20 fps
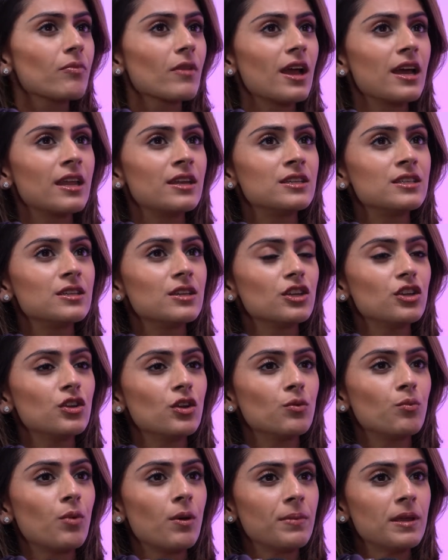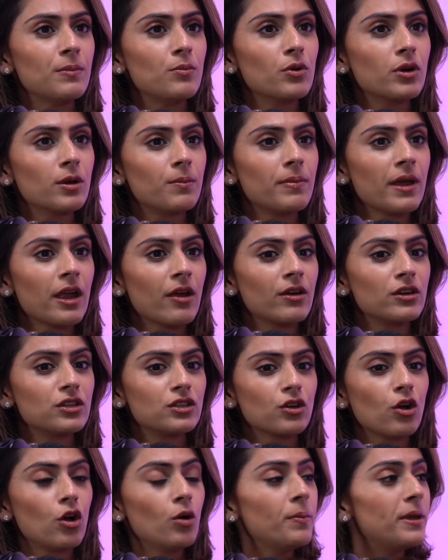And, you know, when people compare it to
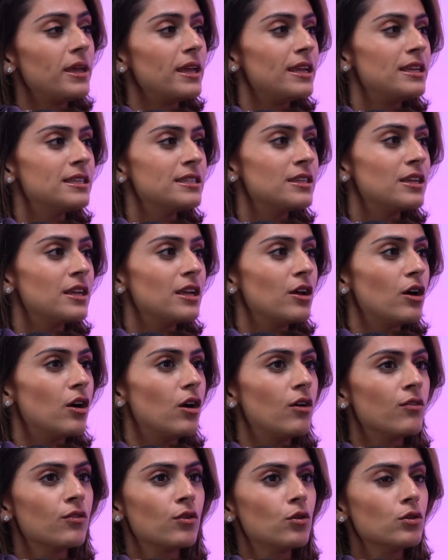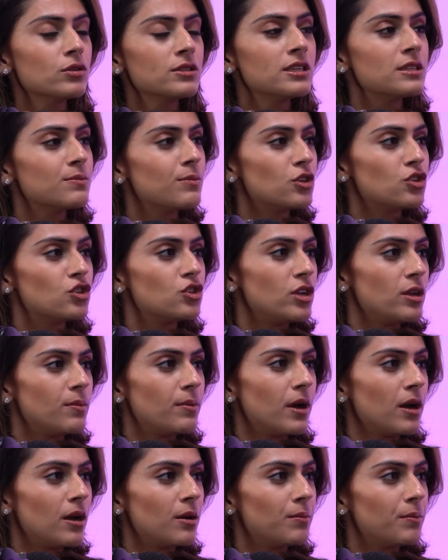copies, of course it's much
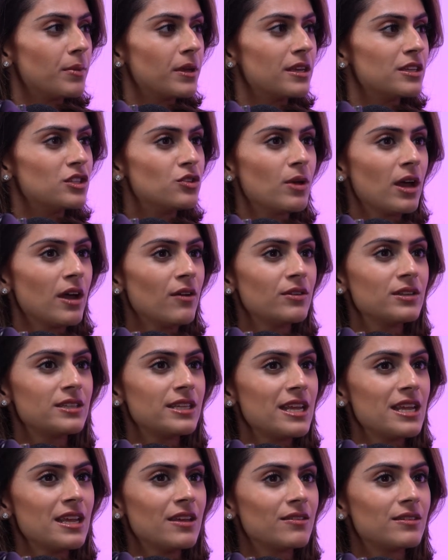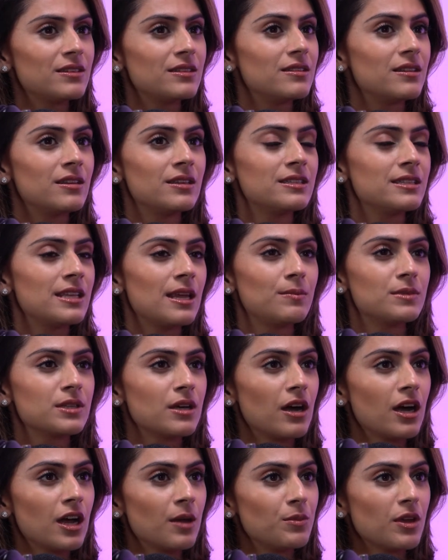cheaper because you haven't taken the, the, same
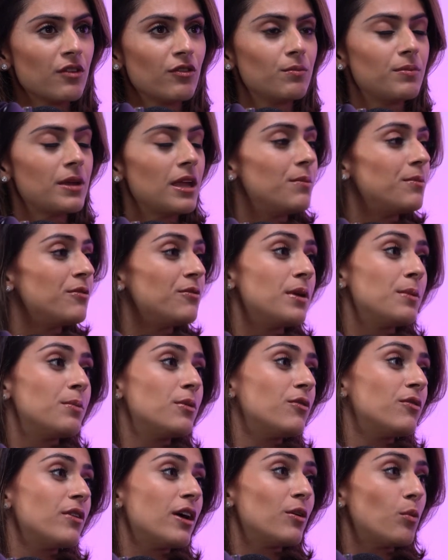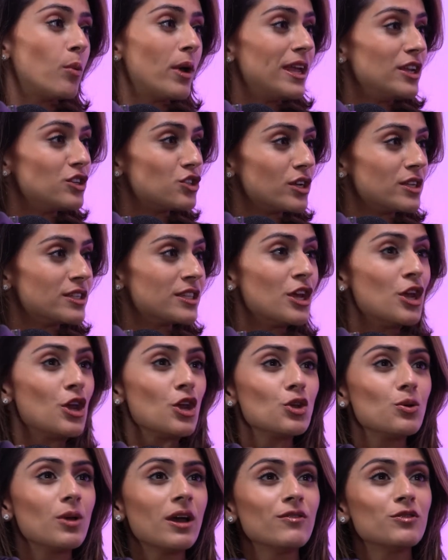time. You haven't paid people fair wages.
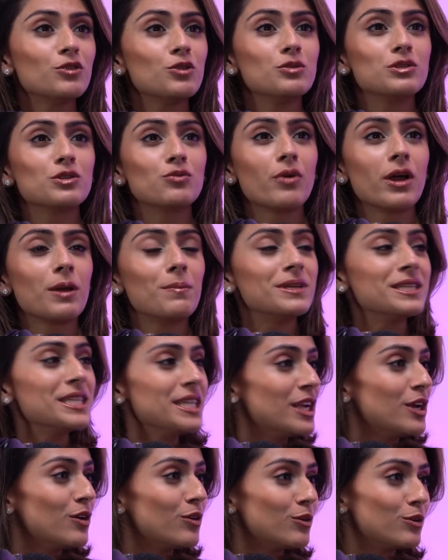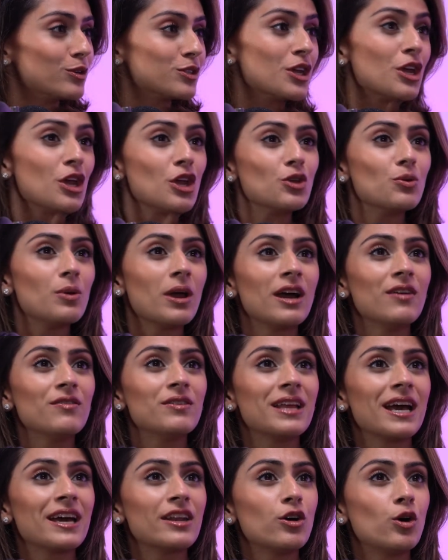You haven't used the right materials. You
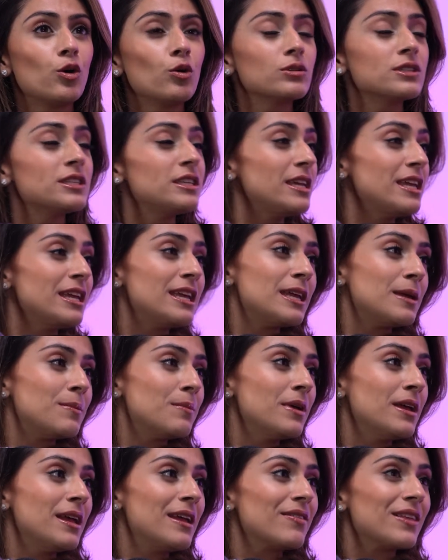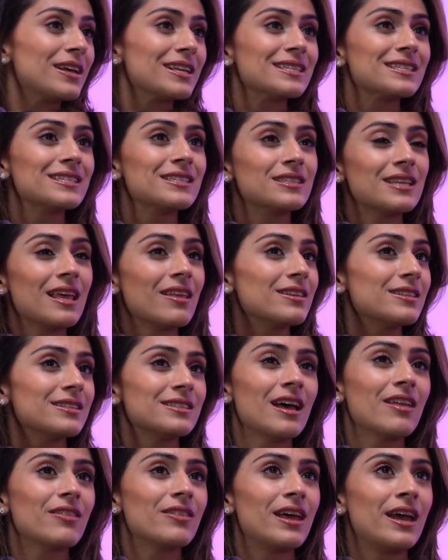haven't had a whole team that
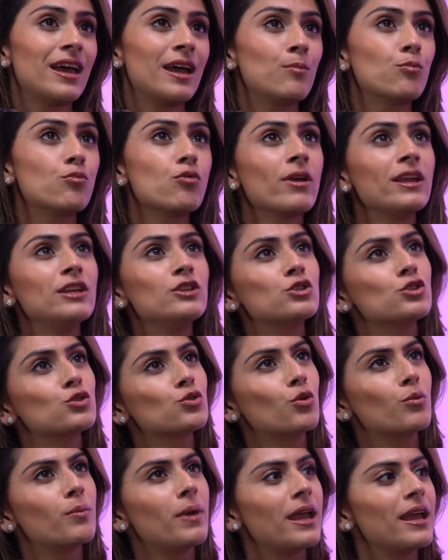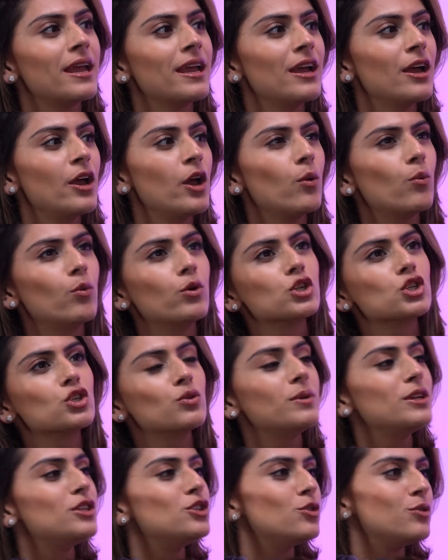sat there brainstorming what should
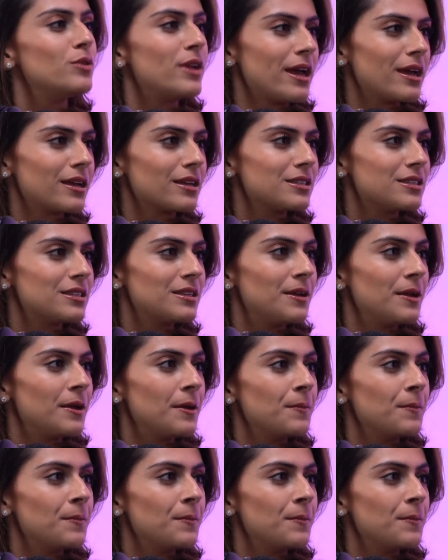we do next?